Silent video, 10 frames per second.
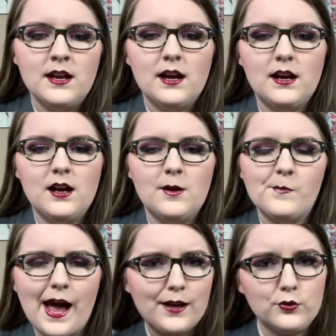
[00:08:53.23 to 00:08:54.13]

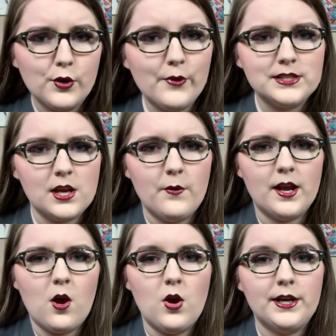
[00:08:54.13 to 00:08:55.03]
I don't know what's going
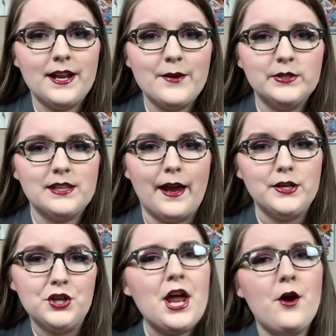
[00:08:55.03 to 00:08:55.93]
on. And he was like,
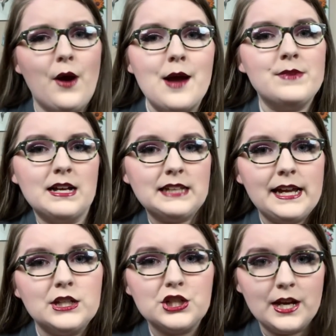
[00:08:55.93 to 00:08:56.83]
no, I'm not
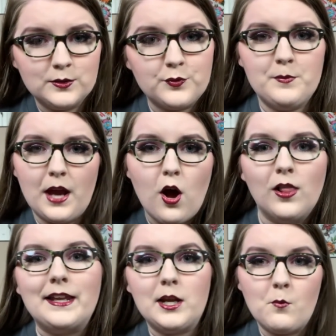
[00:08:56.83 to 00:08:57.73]
taking checks from y'all
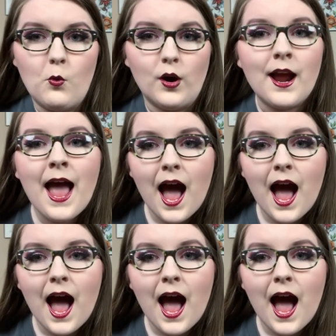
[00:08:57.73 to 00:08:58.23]
anymore.